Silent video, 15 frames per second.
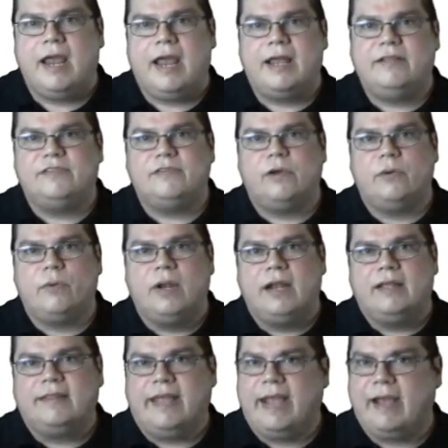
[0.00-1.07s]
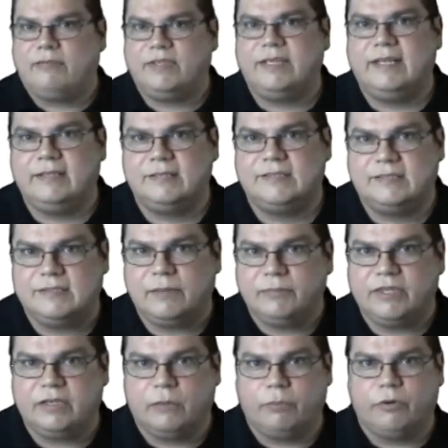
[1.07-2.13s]
And so they have to get
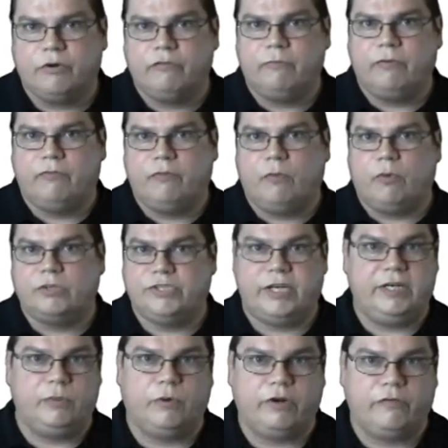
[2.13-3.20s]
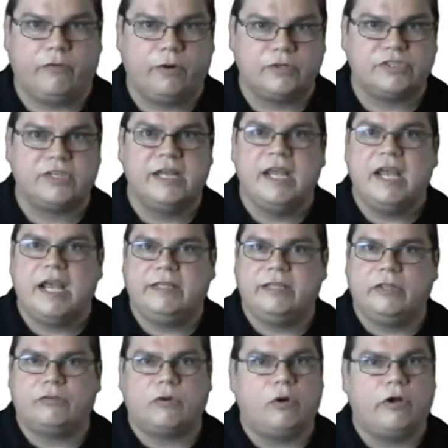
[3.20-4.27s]
something approved before January 1st, and
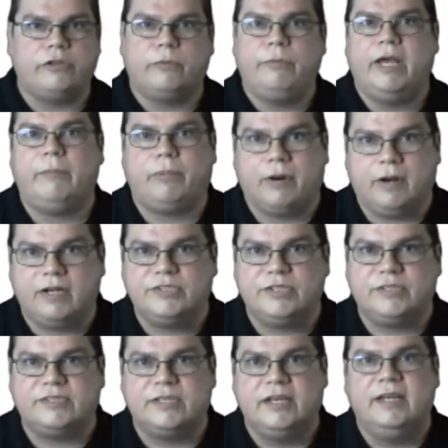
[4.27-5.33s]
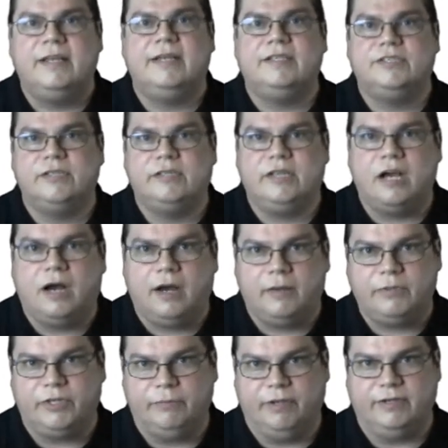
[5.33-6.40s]
they throw all their pet projects into the
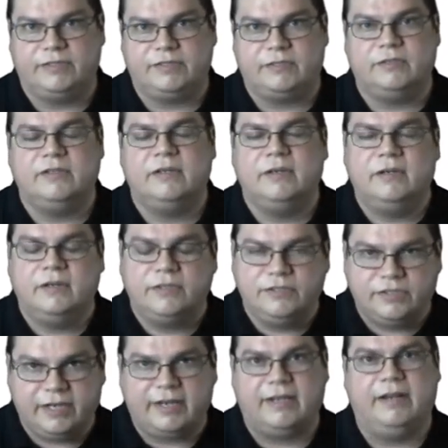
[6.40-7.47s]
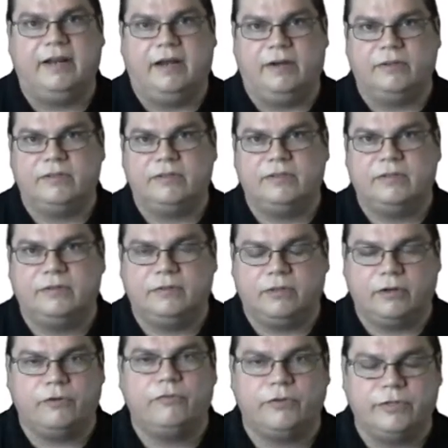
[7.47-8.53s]
omnibus. Check it out.
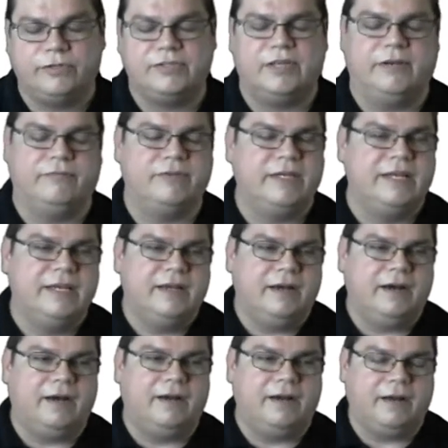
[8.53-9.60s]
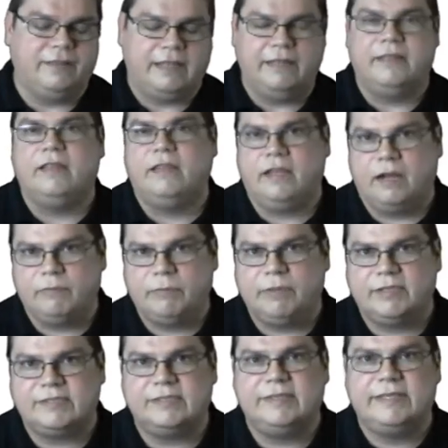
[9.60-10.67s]
Learn for yourself. And then the
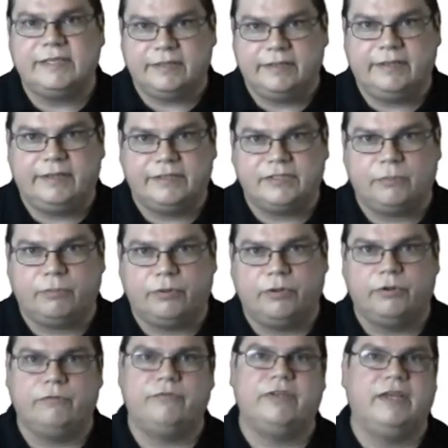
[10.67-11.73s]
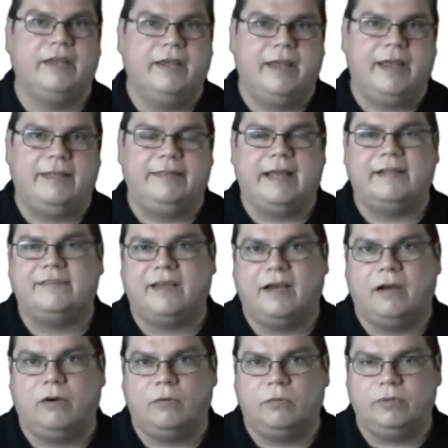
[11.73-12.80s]
omnibus gets approved, and that's
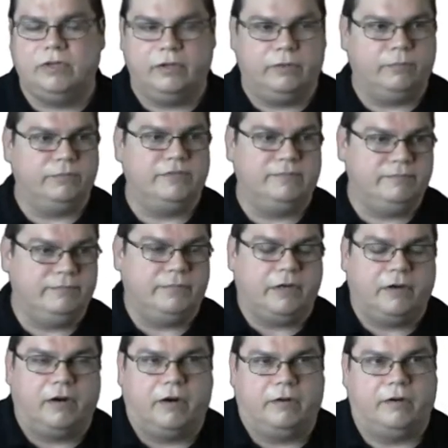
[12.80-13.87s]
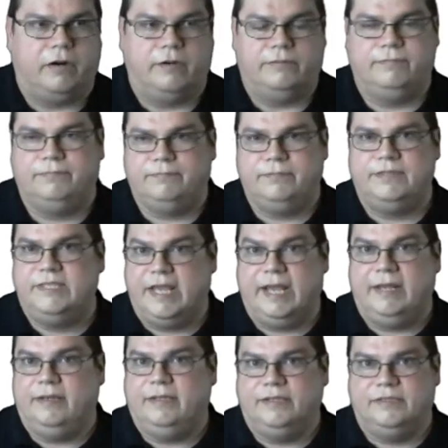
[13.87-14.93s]
how our
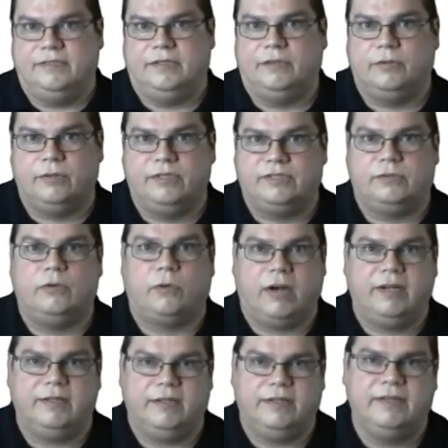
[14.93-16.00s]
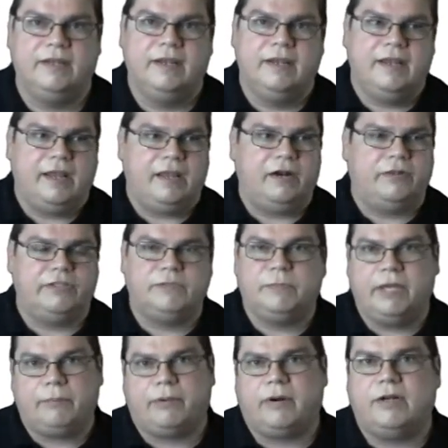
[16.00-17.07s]
debt is increased greatly, and all these
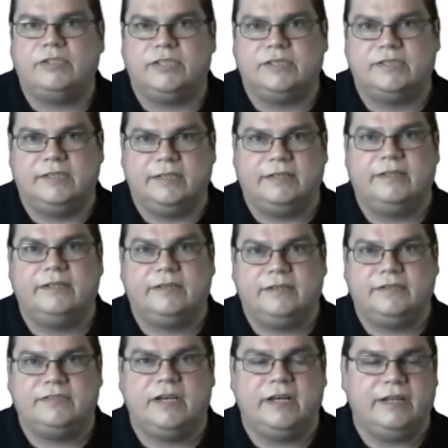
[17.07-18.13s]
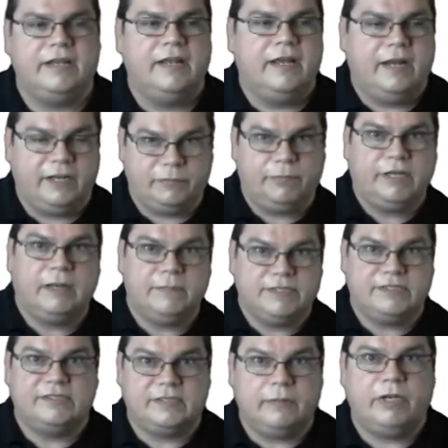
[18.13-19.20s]
pet projects get done. And it's become a
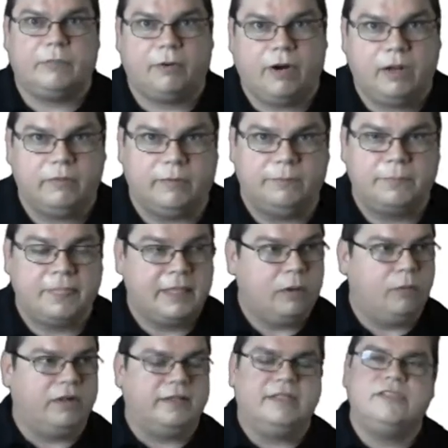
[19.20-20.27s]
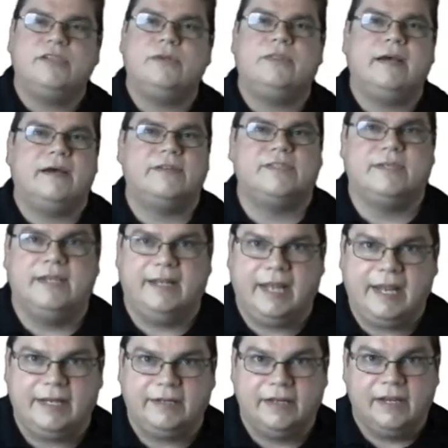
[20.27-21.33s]
systemic problem. Well, in
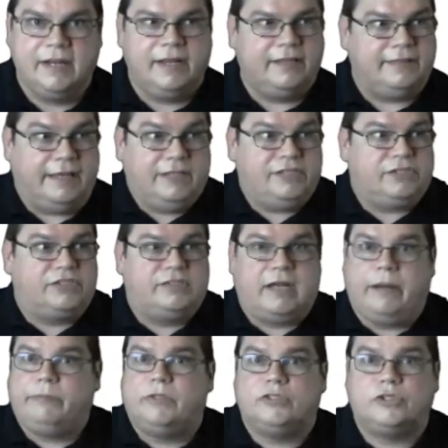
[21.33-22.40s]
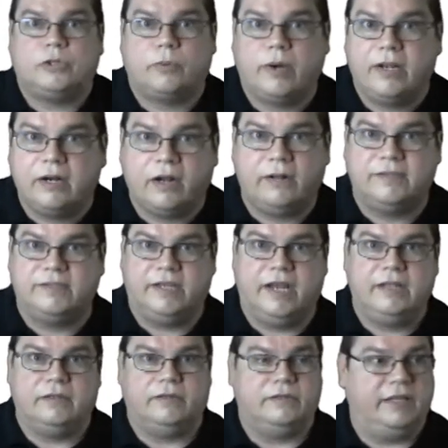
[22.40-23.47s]
2008, they just stopped the charade
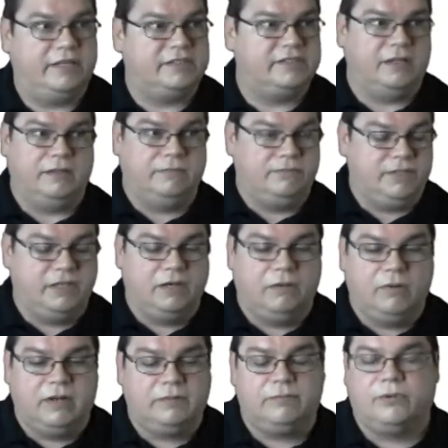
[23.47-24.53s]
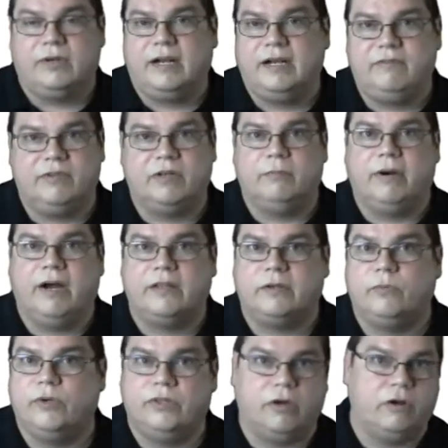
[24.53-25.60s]
altogether. They said, you know what, we're not even going to
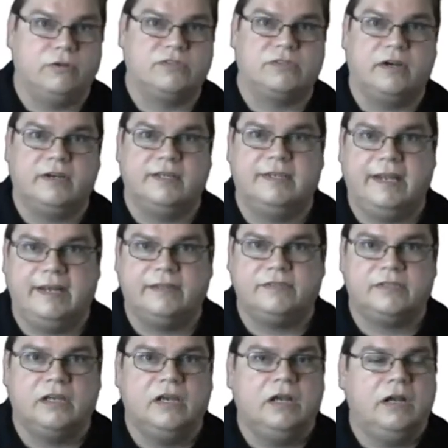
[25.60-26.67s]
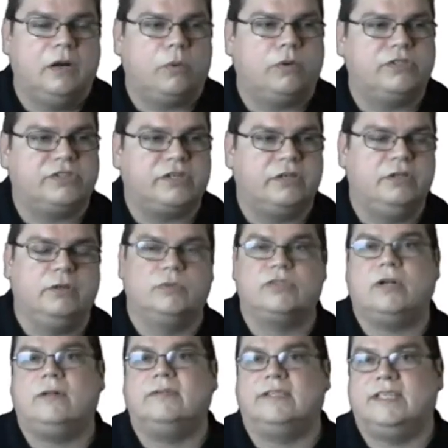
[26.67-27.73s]
bother with the whole song and dance. We're just going to do what's
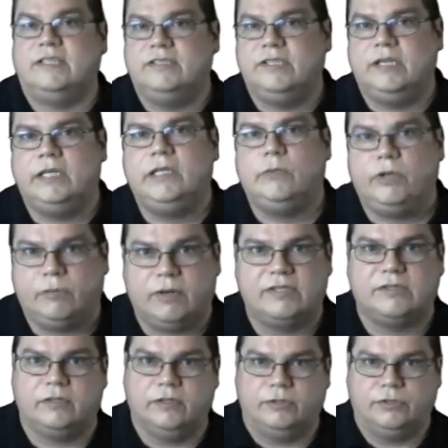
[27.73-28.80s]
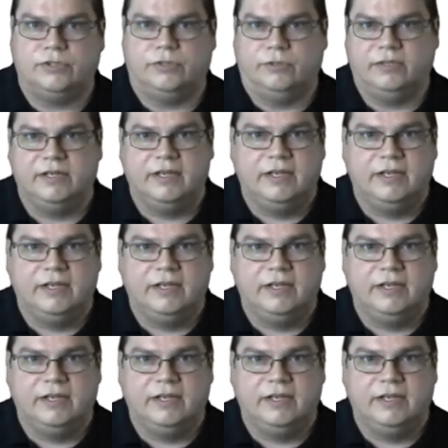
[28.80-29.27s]
called a continuing resolution.